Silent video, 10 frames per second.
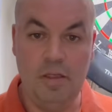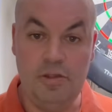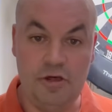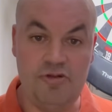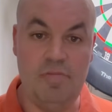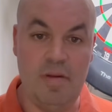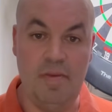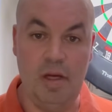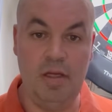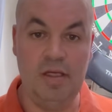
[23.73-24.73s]
Just
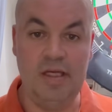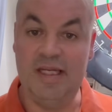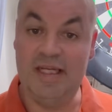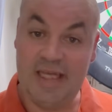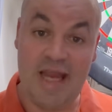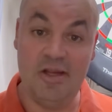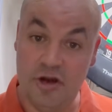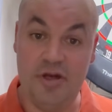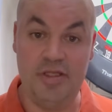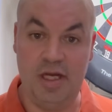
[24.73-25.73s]
remember, getting
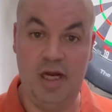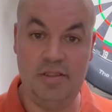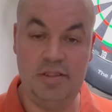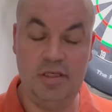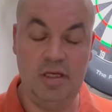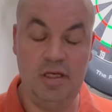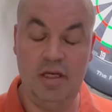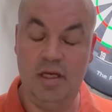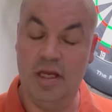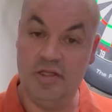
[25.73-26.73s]
good at darts
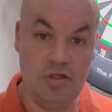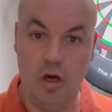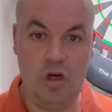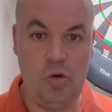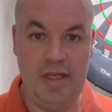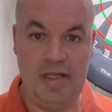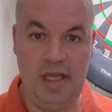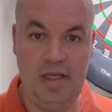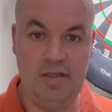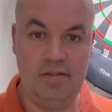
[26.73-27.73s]
is not a quick
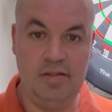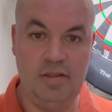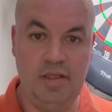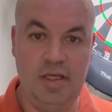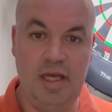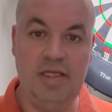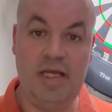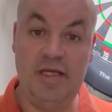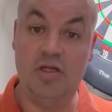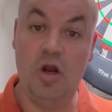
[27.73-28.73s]
thing. It
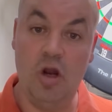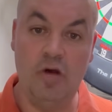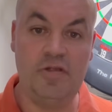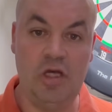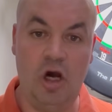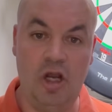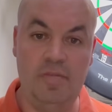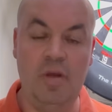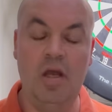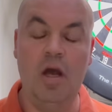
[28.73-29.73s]
takes a lot of time
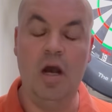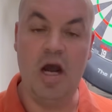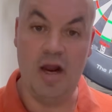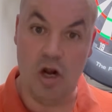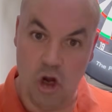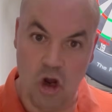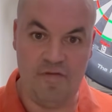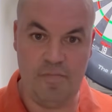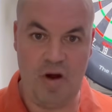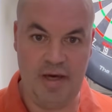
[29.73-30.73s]
and a lot
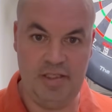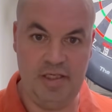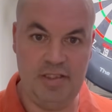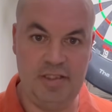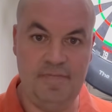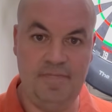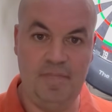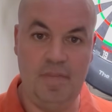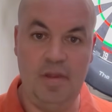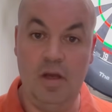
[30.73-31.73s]
of practice.
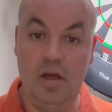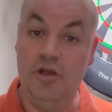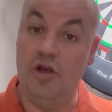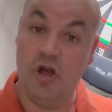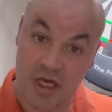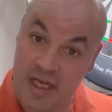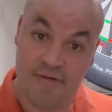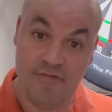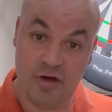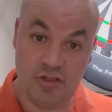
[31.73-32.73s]
You're going to get
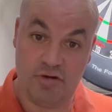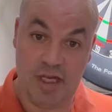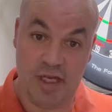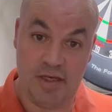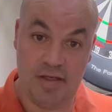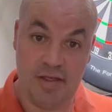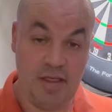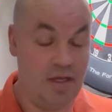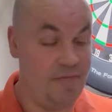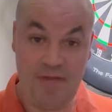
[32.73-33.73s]
frustrated.
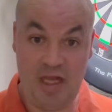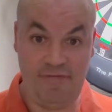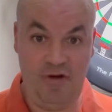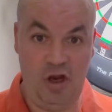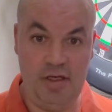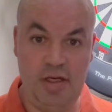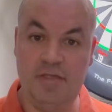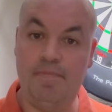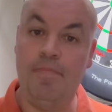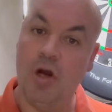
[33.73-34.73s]
That's fine.
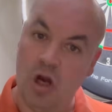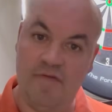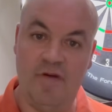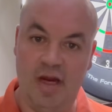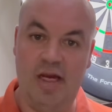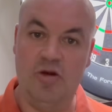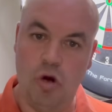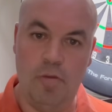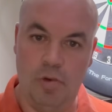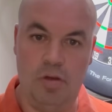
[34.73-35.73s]
It's perfectly
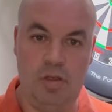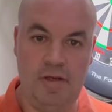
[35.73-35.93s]
normal.